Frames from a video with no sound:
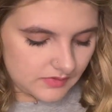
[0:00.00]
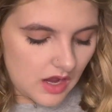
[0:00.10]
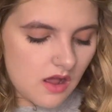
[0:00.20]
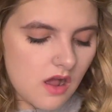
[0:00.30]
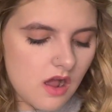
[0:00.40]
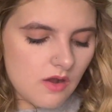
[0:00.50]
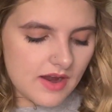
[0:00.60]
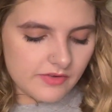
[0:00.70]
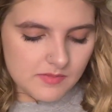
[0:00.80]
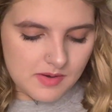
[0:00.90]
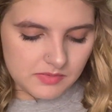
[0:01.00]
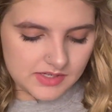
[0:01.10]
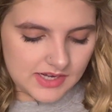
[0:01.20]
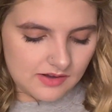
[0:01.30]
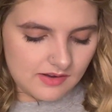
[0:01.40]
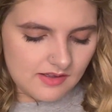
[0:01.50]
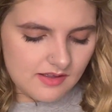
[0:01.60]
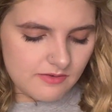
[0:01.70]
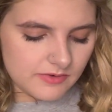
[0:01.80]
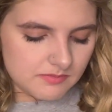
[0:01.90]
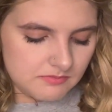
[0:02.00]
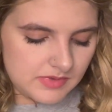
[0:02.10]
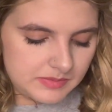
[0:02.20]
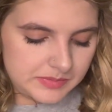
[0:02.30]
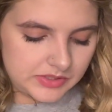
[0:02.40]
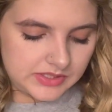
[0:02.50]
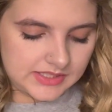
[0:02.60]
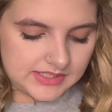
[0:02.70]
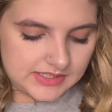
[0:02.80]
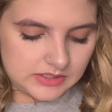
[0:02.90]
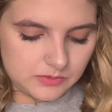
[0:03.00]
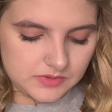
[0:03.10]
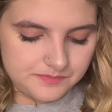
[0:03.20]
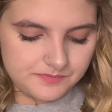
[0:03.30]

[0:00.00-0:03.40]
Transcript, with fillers: Oh, I remember now. I remember now.